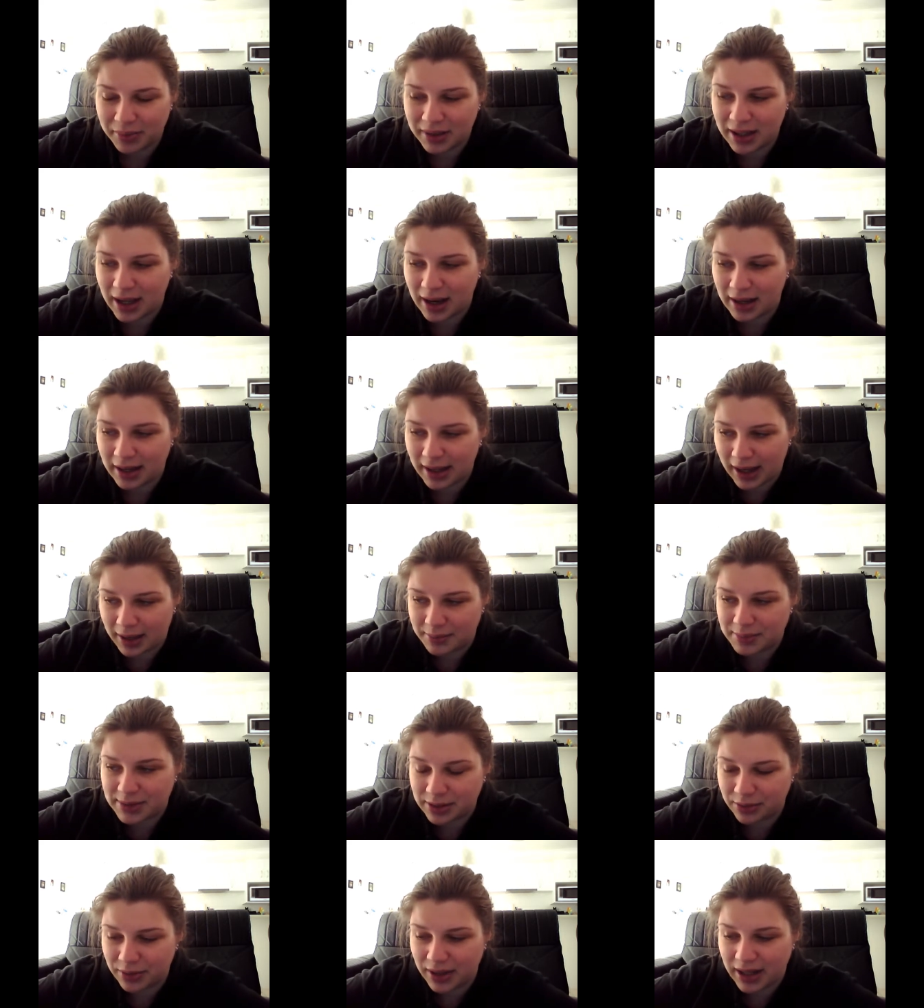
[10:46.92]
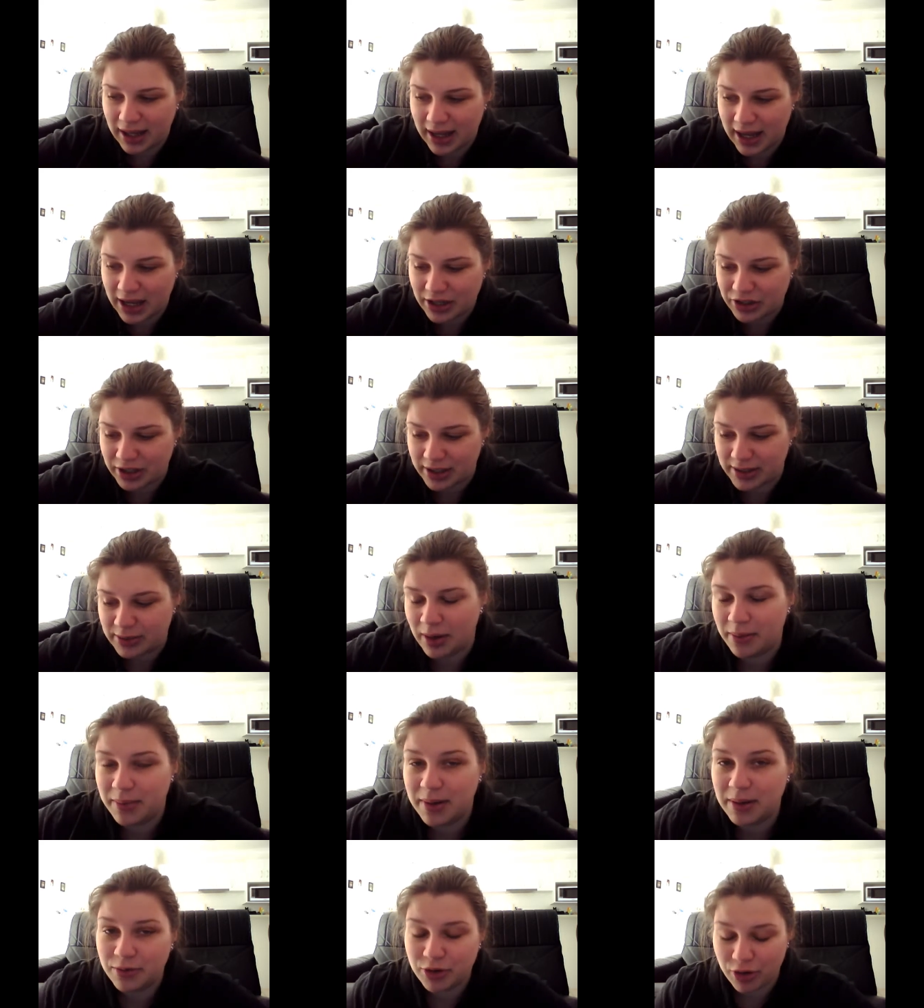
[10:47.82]
you know, but uh, like I'm still getting
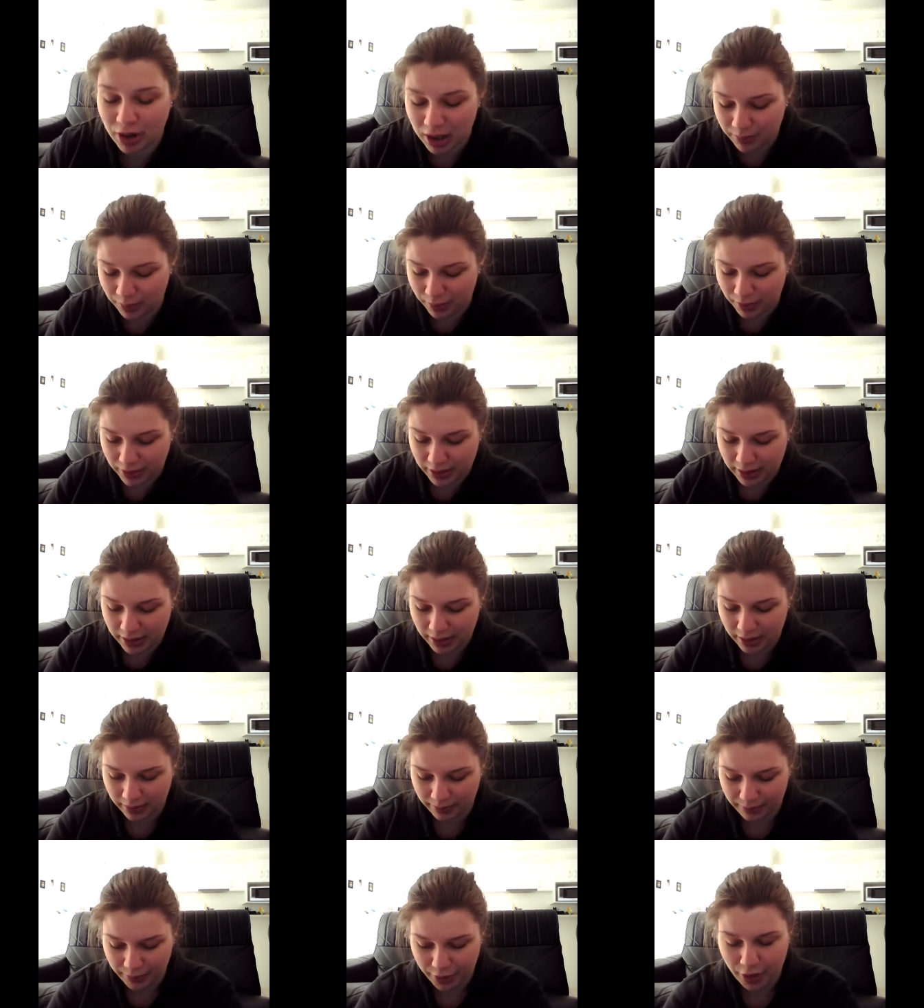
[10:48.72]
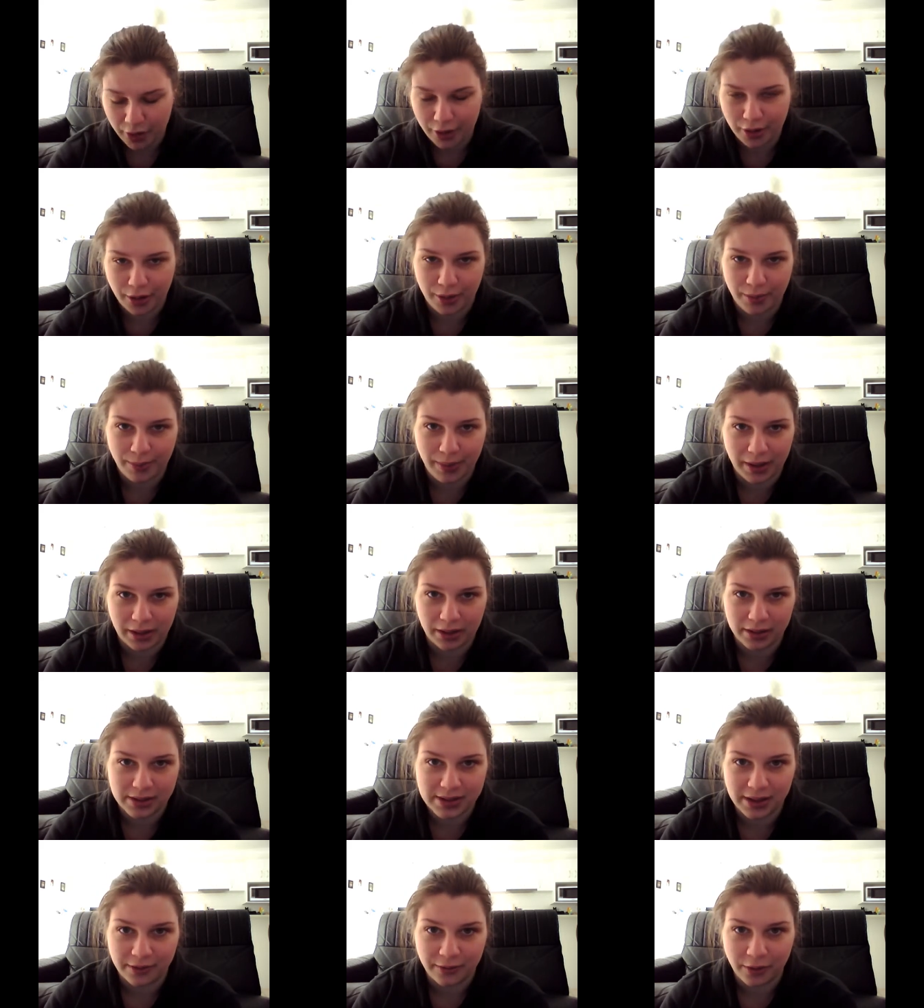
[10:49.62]
itchy. So I've been trying to put um, cocoa
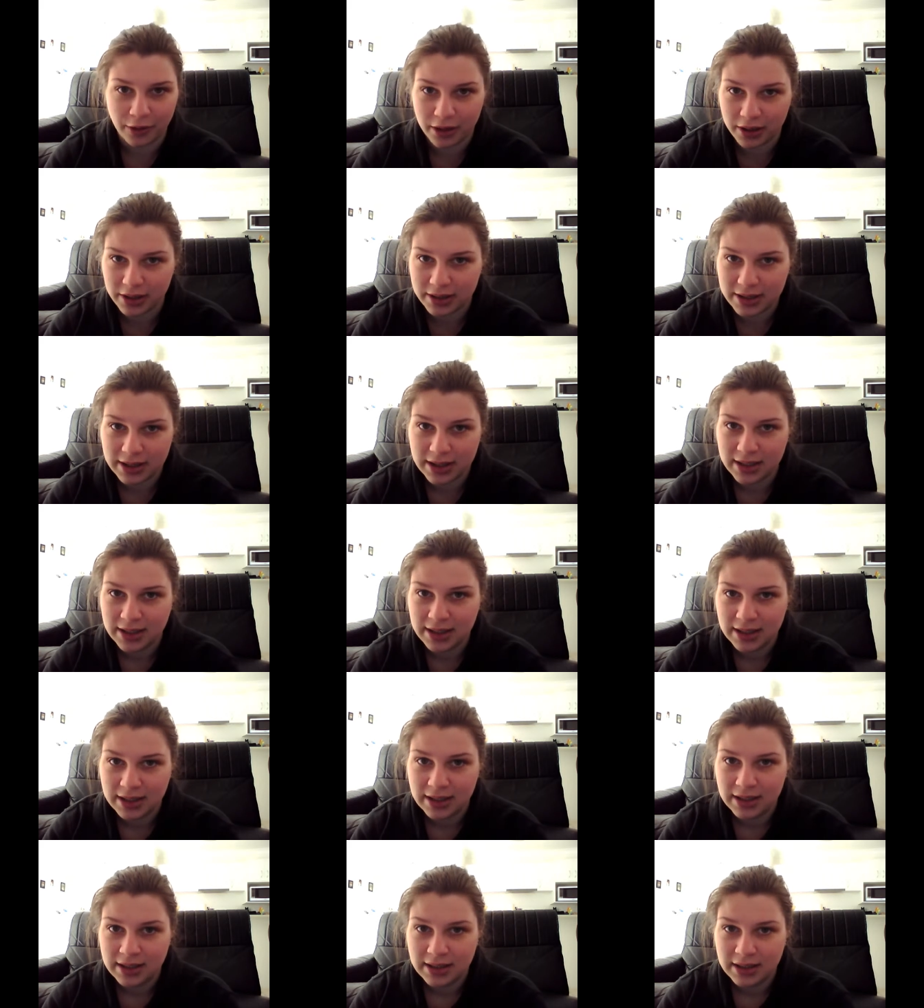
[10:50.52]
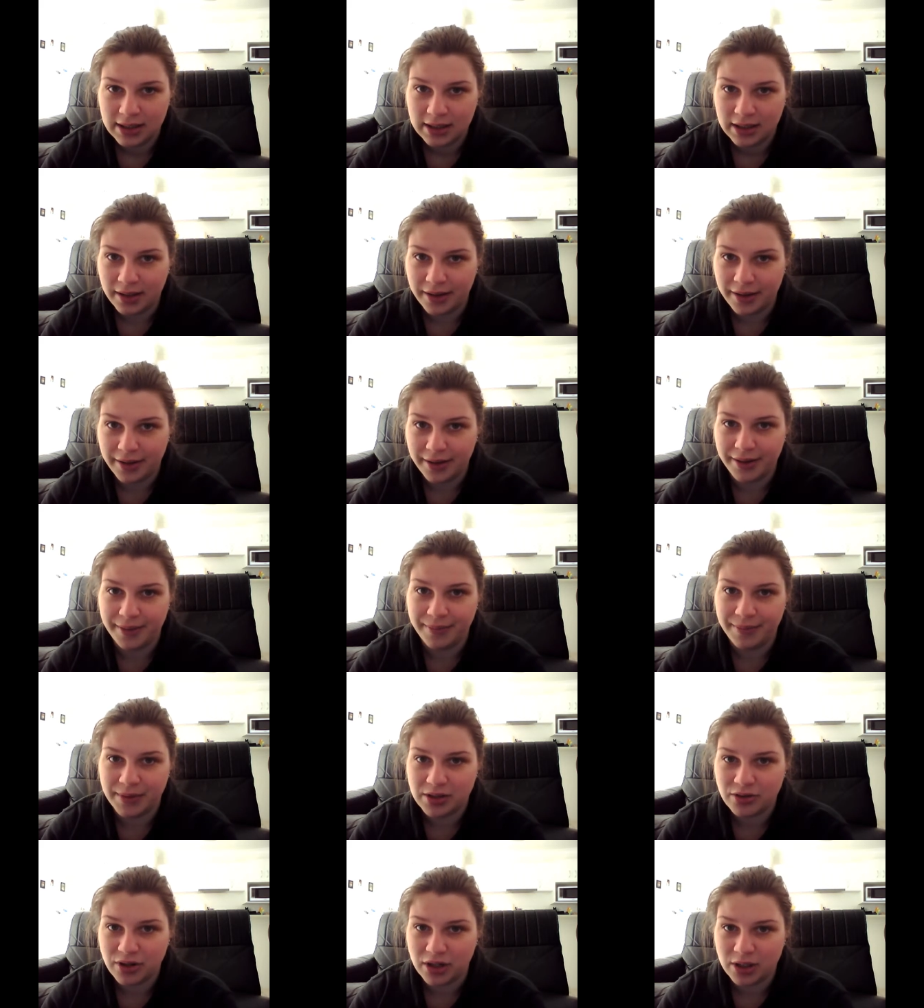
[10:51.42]
butter stuff on it,
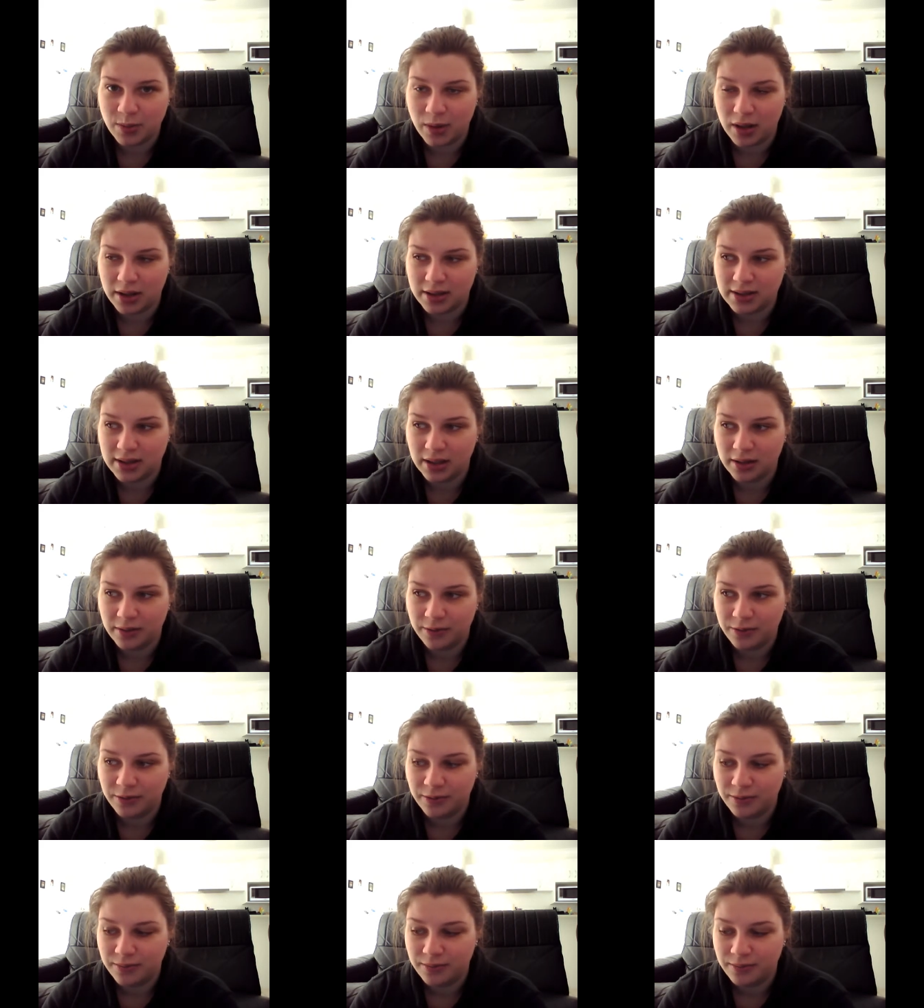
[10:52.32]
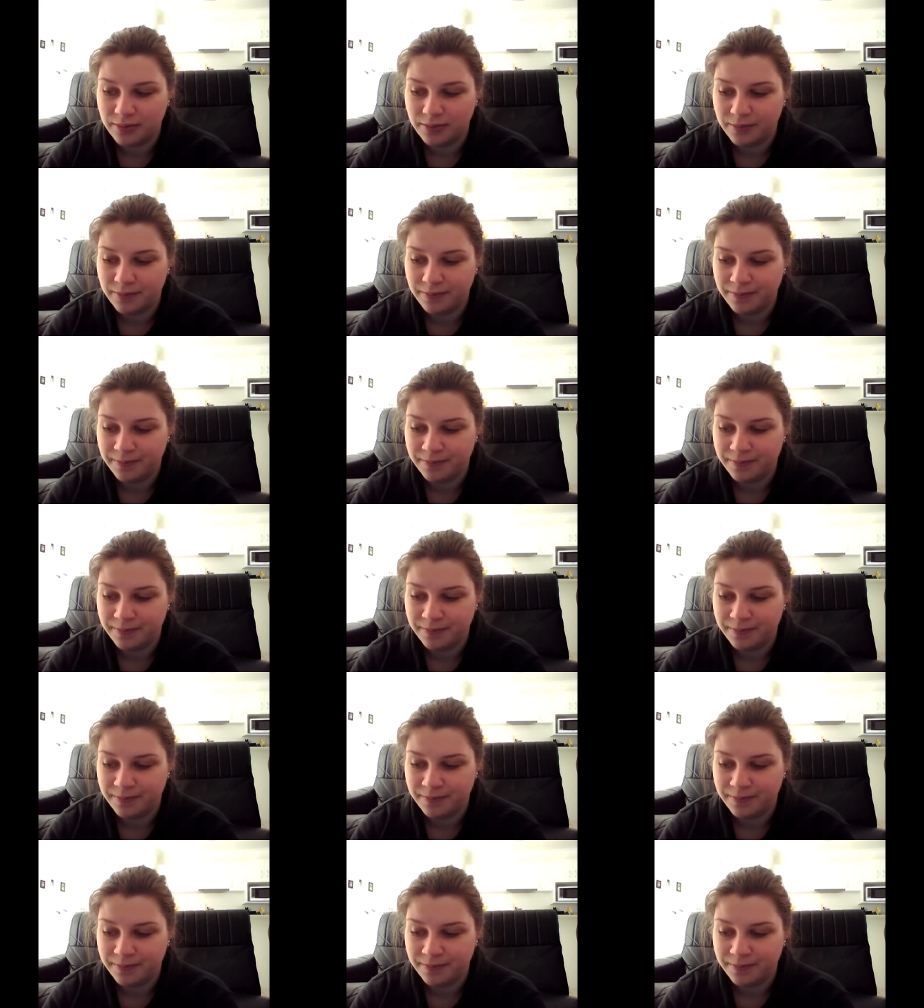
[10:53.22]
um, the stretch mark stuff.